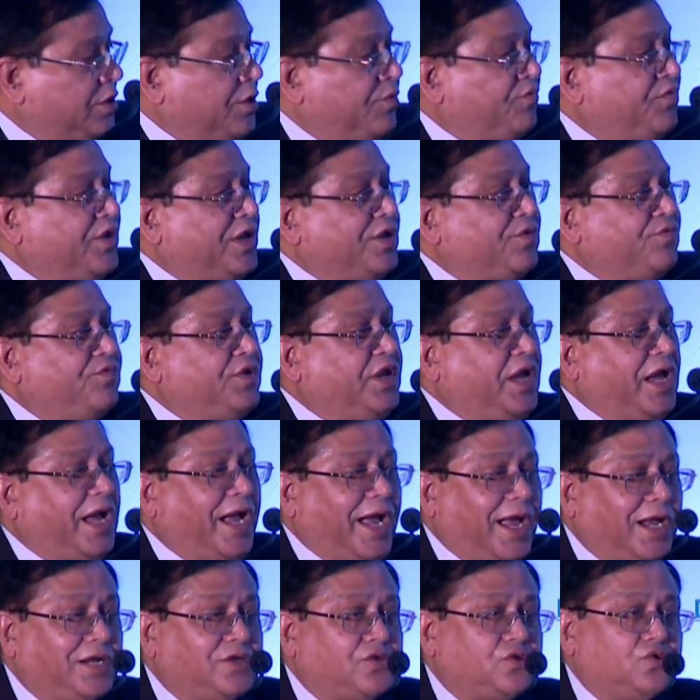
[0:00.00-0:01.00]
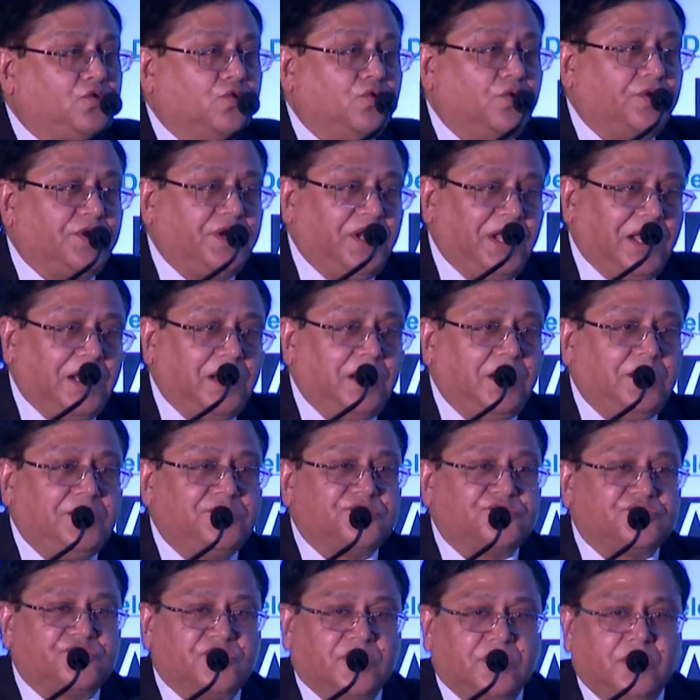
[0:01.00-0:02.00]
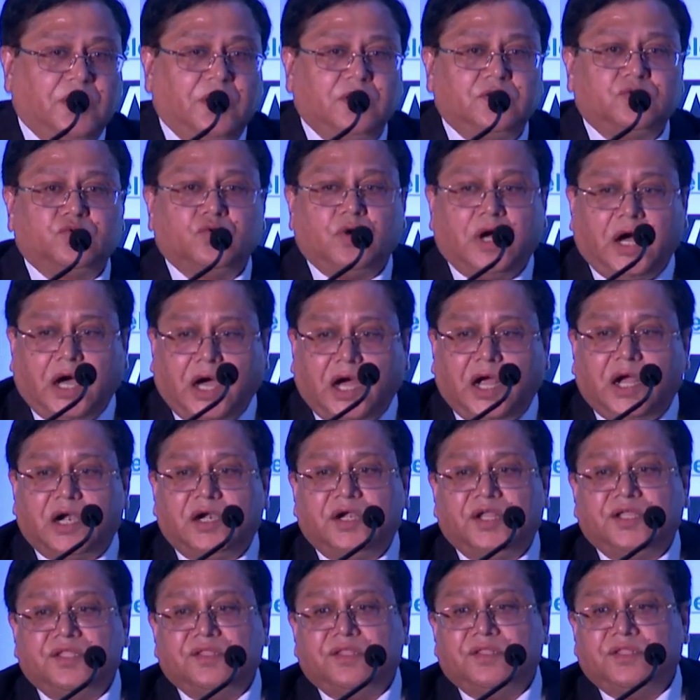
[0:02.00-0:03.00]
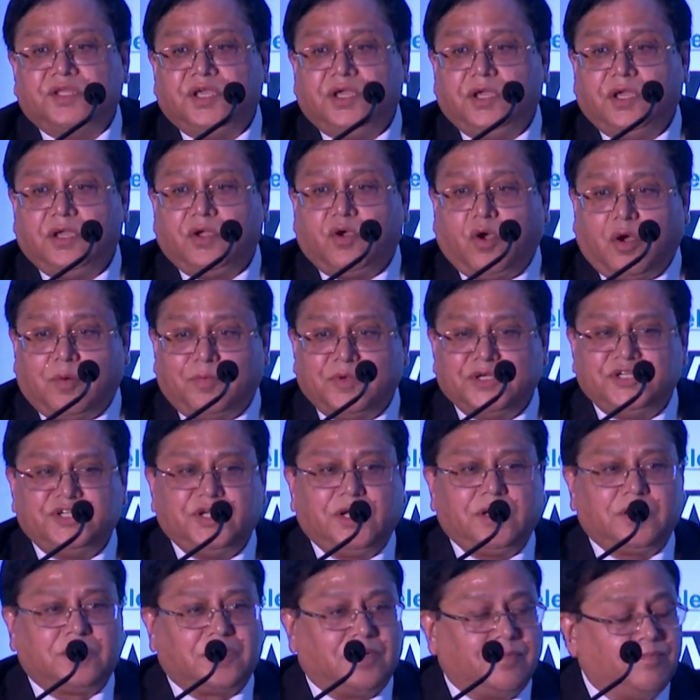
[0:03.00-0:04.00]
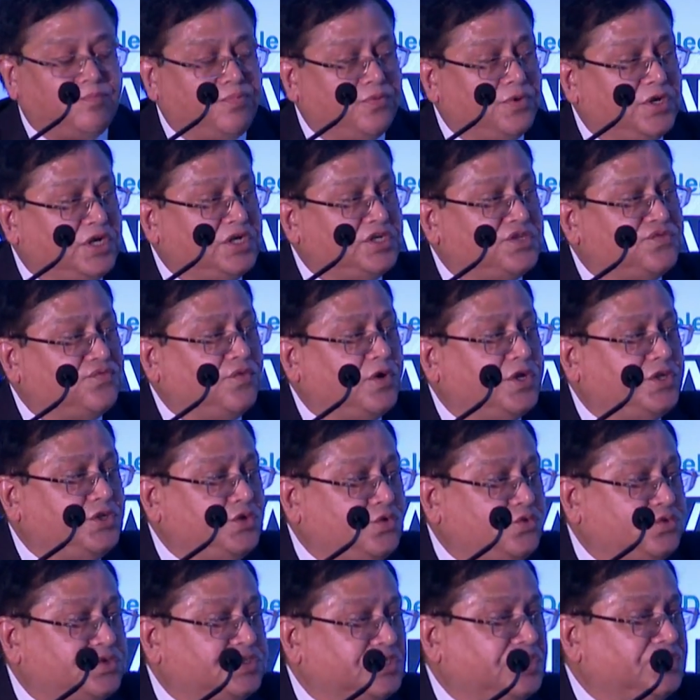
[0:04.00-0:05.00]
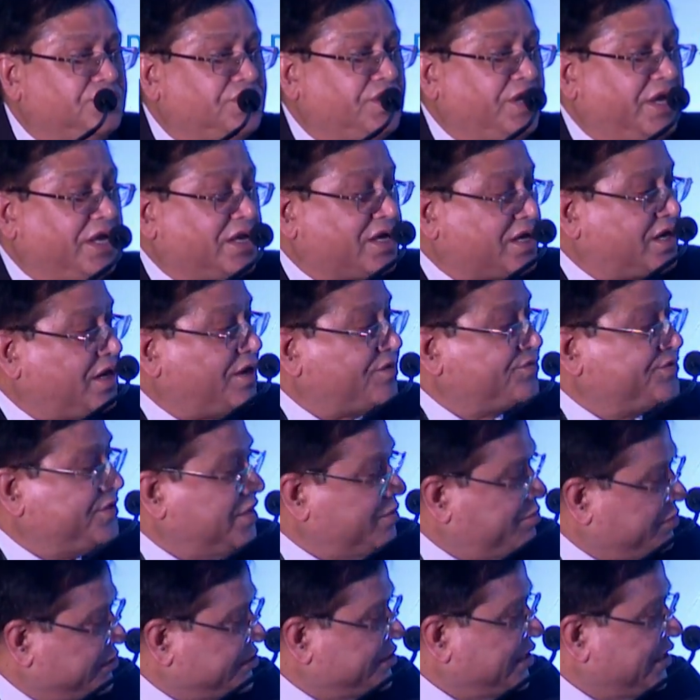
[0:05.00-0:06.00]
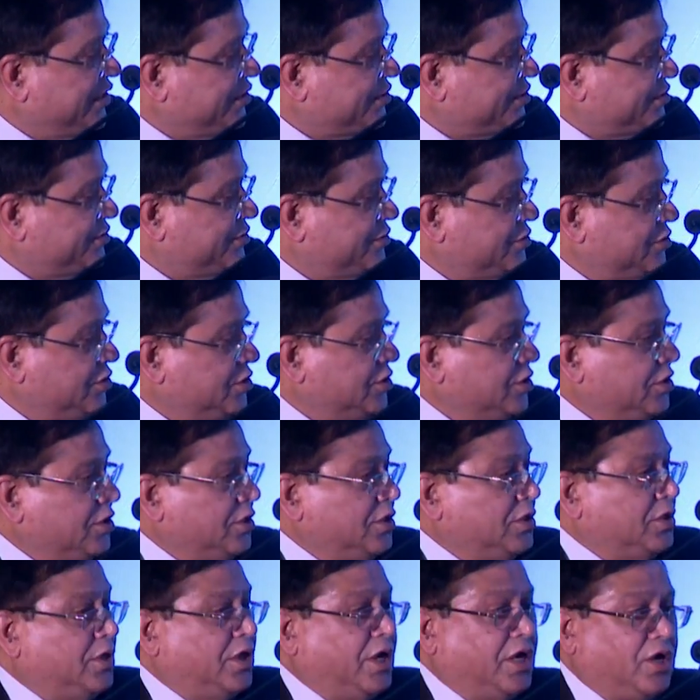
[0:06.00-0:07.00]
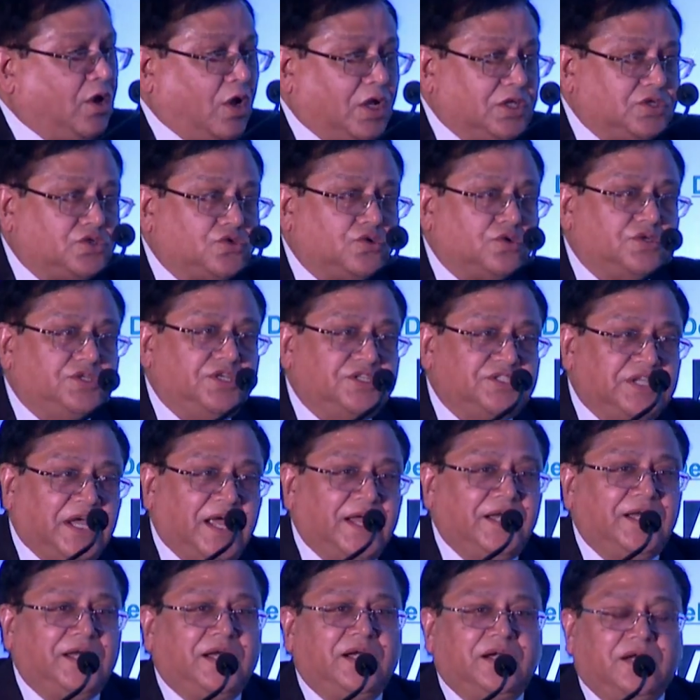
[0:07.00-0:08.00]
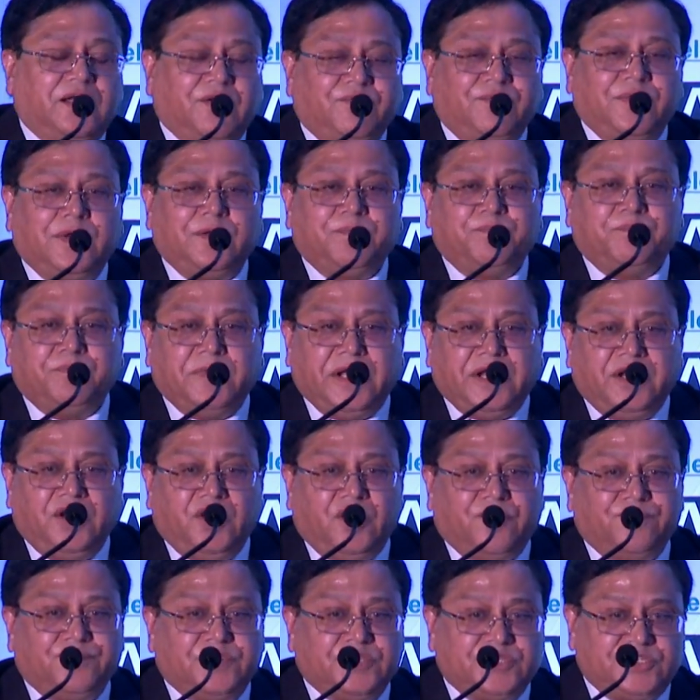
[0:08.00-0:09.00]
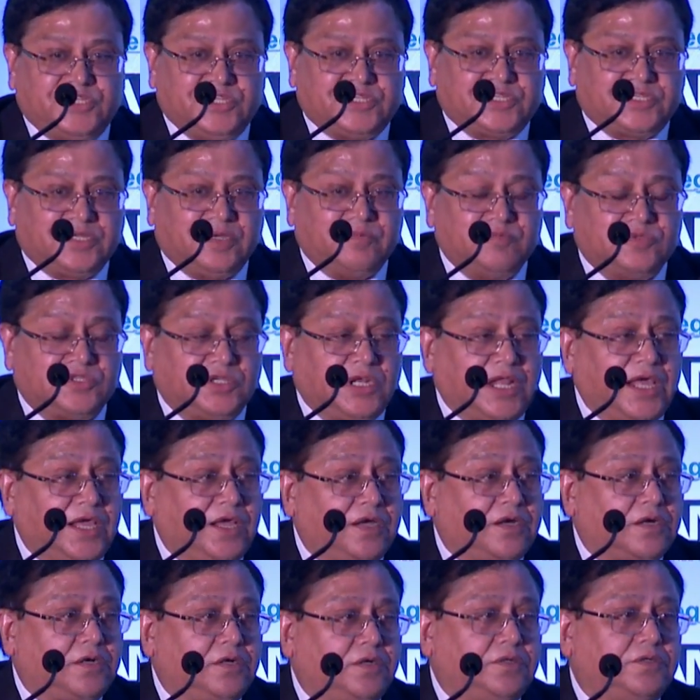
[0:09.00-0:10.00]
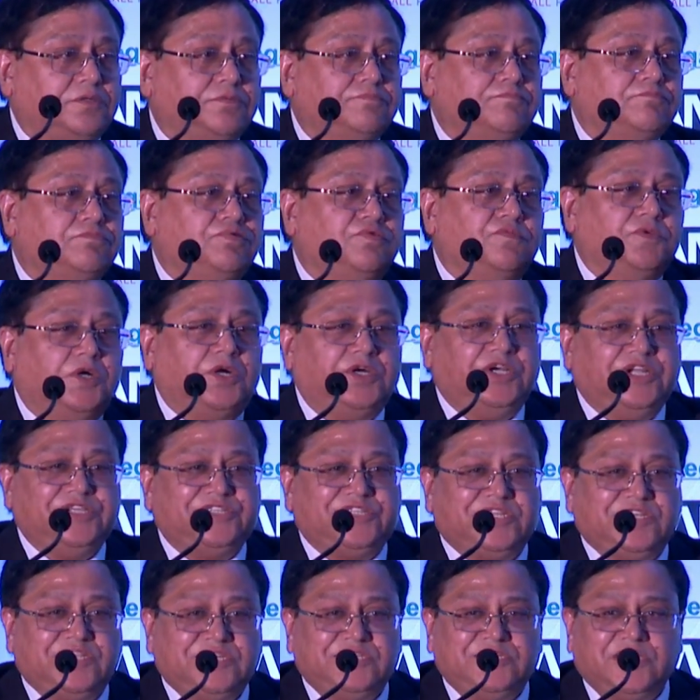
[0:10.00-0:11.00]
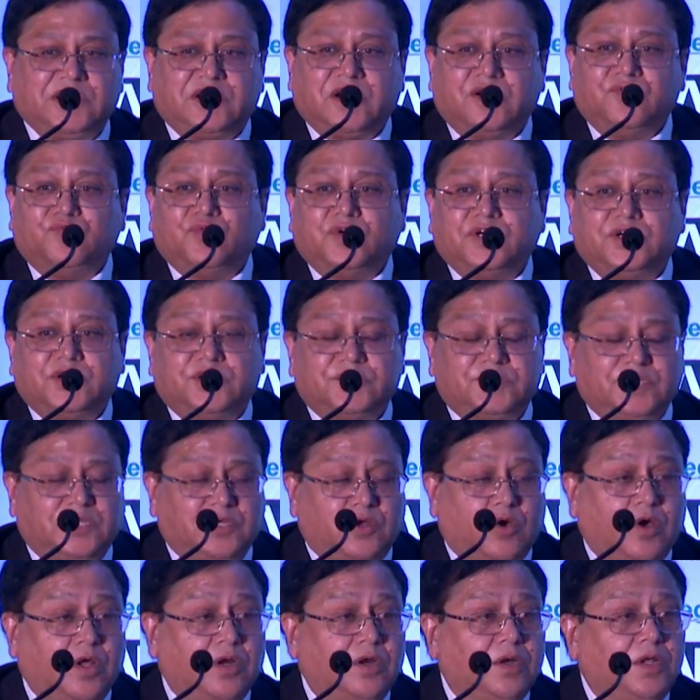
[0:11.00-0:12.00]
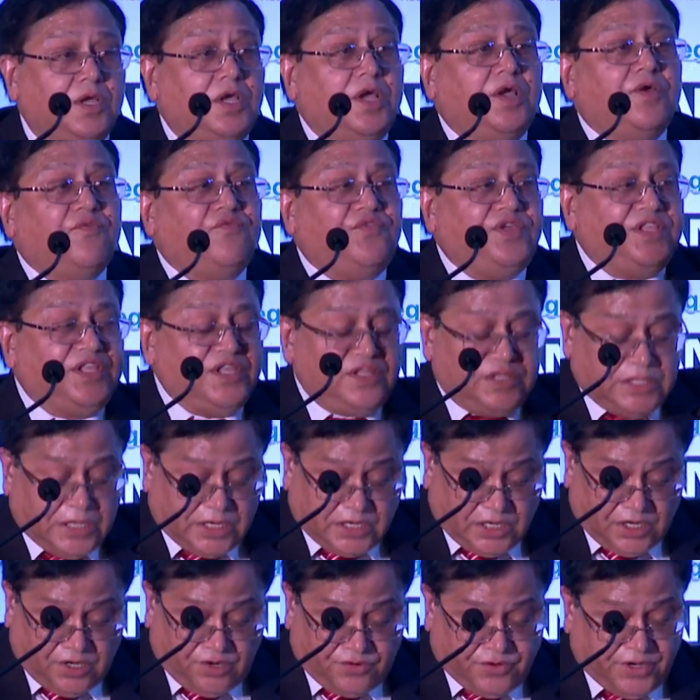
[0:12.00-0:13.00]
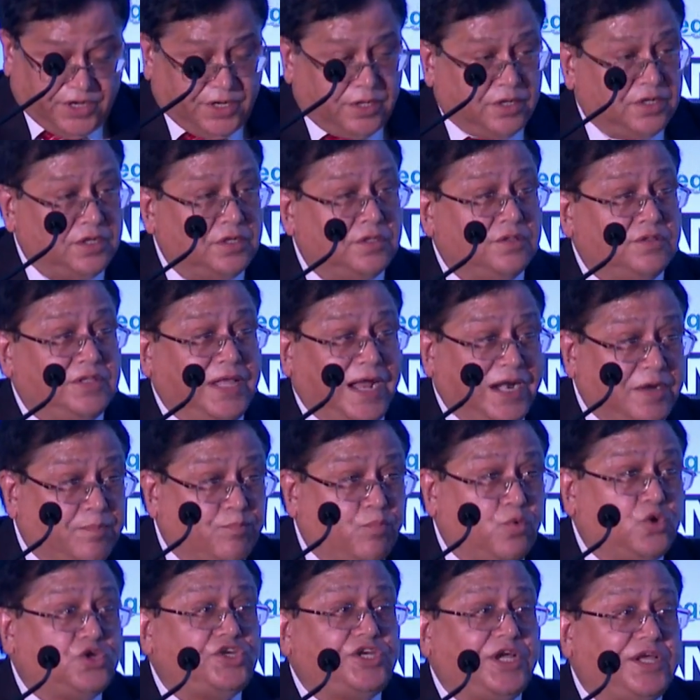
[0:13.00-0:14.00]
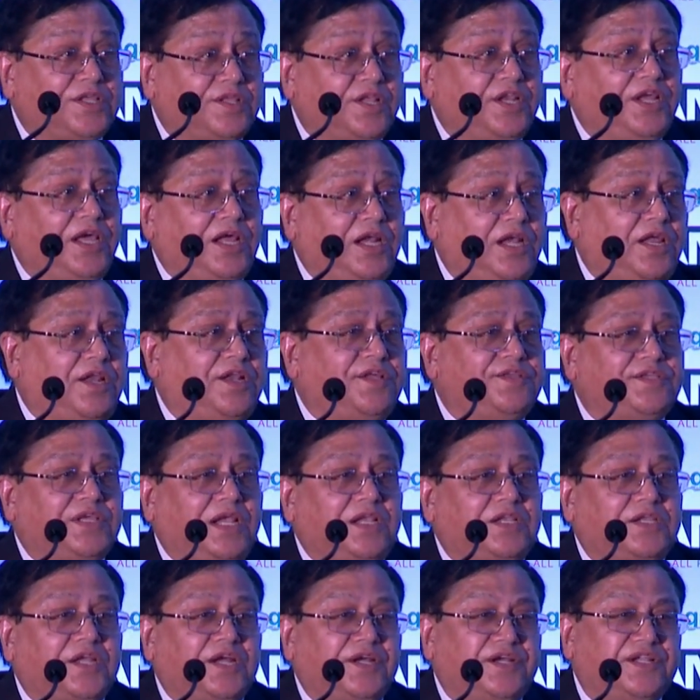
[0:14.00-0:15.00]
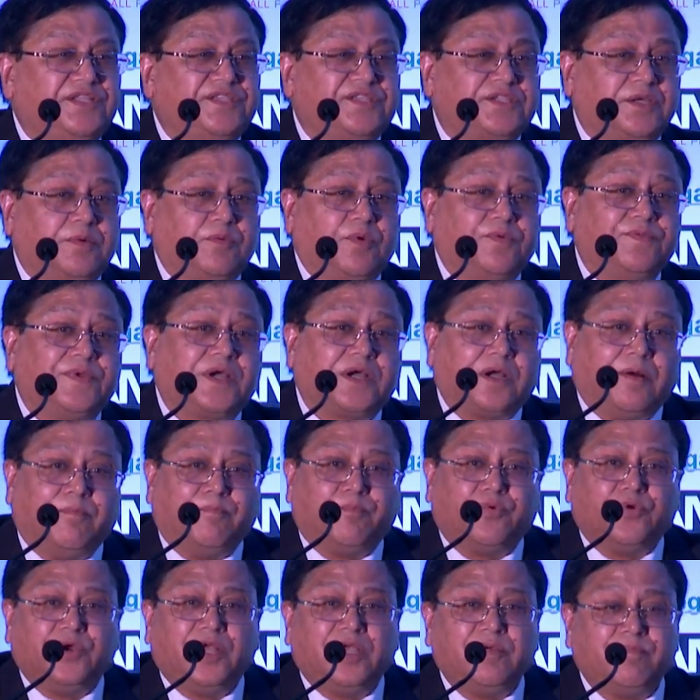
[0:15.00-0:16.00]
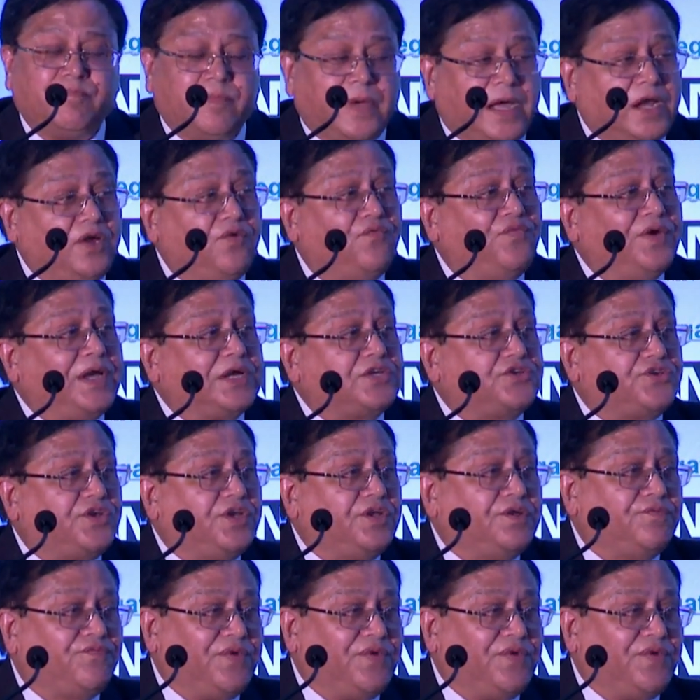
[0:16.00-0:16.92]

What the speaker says: where we had to really struggle to harden the commercial components for use in the aircrafts and missiles, and also design and develop many of the systems like DC-DC converters and all within the country. That push has really resulted in some of the component manufacturing